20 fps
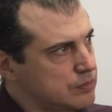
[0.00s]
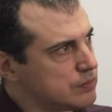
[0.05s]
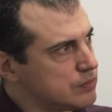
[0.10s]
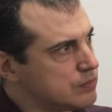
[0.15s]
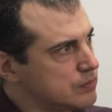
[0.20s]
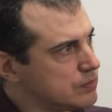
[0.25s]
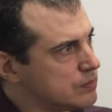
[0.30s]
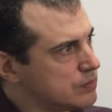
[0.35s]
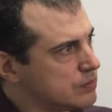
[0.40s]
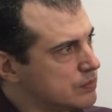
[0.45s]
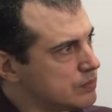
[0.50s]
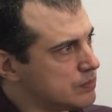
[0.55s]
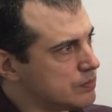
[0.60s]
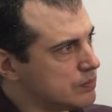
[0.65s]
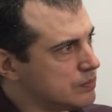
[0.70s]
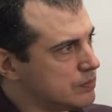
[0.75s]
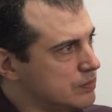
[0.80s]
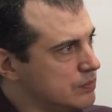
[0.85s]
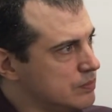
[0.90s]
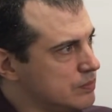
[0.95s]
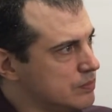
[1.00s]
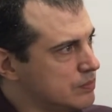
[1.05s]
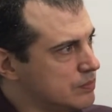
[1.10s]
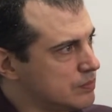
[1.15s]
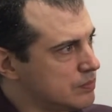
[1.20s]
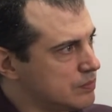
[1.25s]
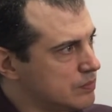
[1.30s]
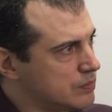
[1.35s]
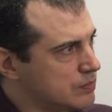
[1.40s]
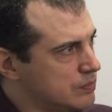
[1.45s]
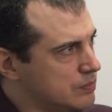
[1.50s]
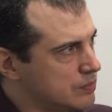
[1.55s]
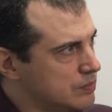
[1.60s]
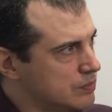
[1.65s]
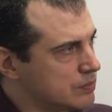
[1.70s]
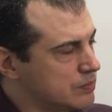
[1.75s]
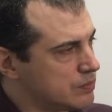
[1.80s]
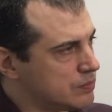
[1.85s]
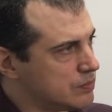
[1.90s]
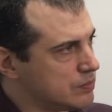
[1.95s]

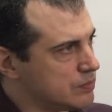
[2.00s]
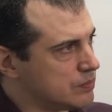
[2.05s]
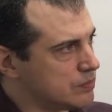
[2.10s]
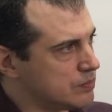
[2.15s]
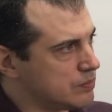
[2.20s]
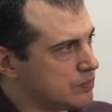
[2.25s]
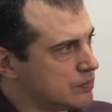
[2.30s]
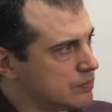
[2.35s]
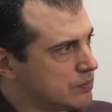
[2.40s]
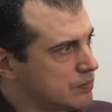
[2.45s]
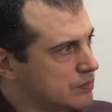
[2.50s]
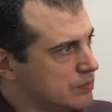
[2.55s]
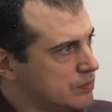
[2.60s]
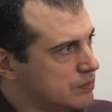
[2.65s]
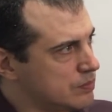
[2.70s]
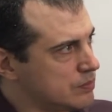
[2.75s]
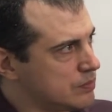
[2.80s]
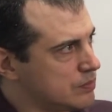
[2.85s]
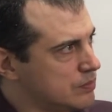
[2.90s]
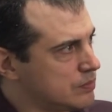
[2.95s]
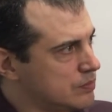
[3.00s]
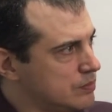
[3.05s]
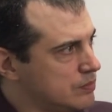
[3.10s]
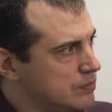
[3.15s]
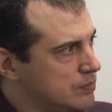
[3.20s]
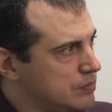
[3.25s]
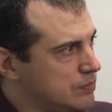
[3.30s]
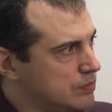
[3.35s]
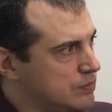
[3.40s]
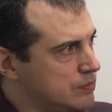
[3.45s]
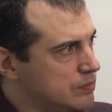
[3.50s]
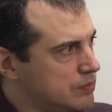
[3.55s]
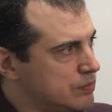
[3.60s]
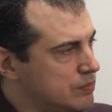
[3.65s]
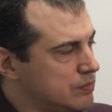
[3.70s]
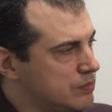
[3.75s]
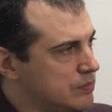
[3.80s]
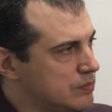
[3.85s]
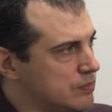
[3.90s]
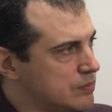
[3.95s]

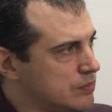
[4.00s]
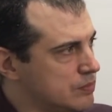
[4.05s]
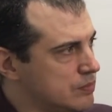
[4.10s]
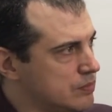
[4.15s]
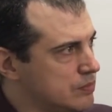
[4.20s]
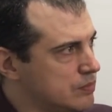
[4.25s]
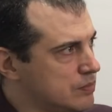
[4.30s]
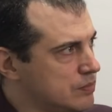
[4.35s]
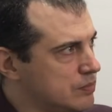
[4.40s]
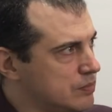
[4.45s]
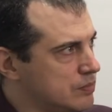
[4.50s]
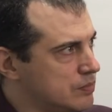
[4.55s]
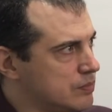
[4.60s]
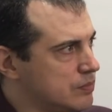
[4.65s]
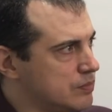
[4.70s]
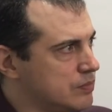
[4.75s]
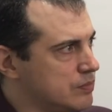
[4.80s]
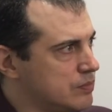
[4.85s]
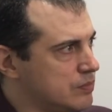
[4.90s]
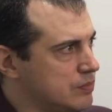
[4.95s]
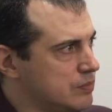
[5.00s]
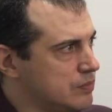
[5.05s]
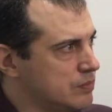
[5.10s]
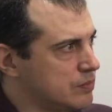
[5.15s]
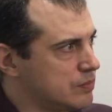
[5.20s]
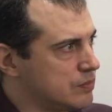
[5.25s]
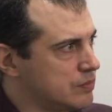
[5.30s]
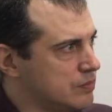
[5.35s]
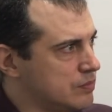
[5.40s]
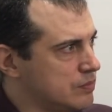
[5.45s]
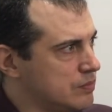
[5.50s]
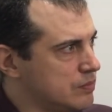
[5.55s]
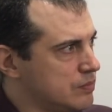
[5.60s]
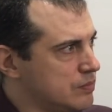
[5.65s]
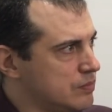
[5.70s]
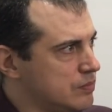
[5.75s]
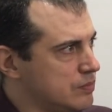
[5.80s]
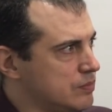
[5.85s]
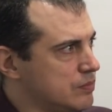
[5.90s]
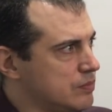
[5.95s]

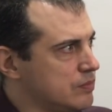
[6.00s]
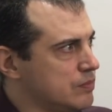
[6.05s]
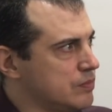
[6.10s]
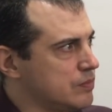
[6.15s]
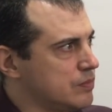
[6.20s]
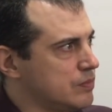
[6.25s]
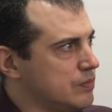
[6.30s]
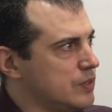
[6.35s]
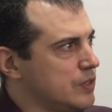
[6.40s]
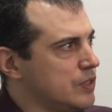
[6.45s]
(silent)